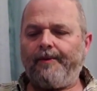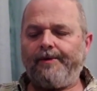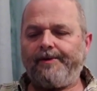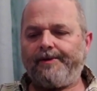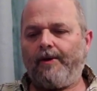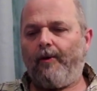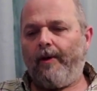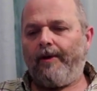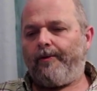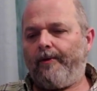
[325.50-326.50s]
just
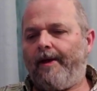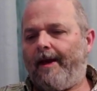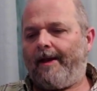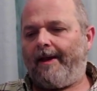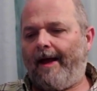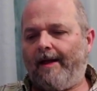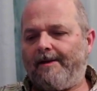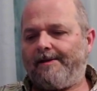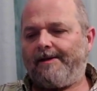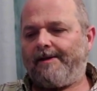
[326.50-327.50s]
going through that
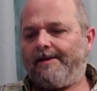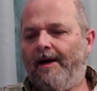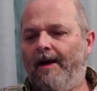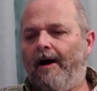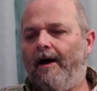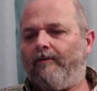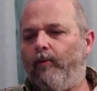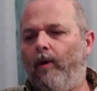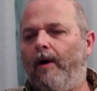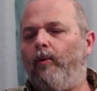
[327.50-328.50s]
analysis of
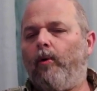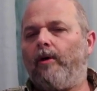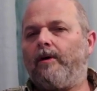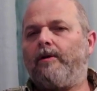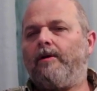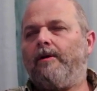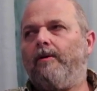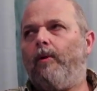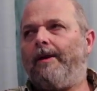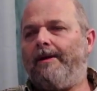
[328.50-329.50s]
what worked,
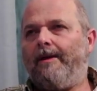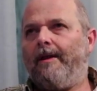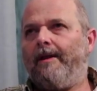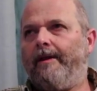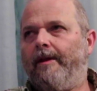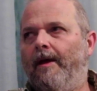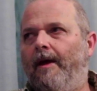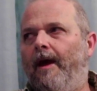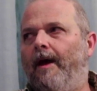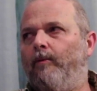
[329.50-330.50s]
what didn't,
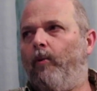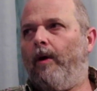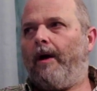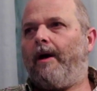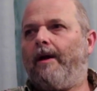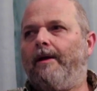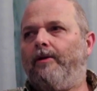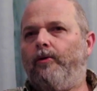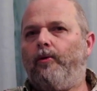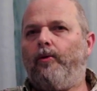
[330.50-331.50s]
and what could I
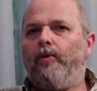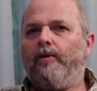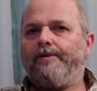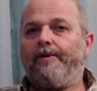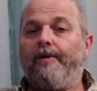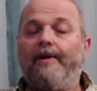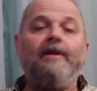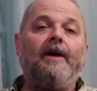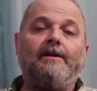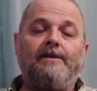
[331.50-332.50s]
do so that
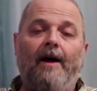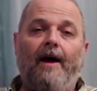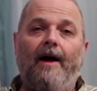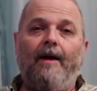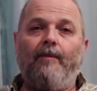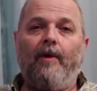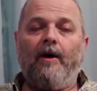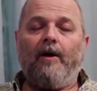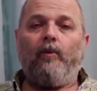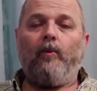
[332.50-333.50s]
next time
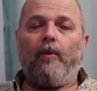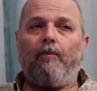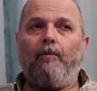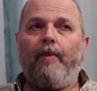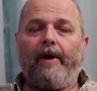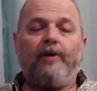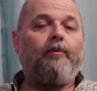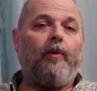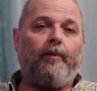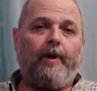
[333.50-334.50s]
we're better
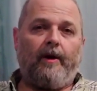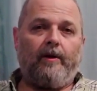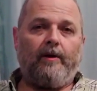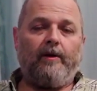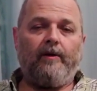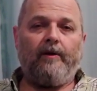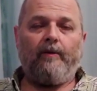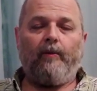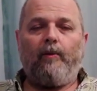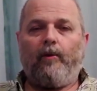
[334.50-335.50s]
prepared
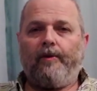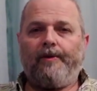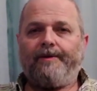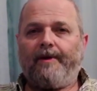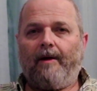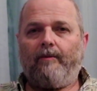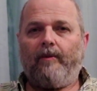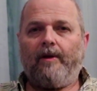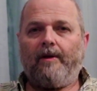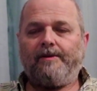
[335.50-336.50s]
than we were this time.
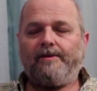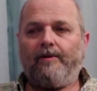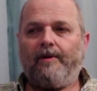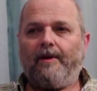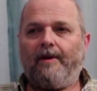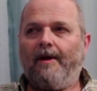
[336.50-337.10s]
So that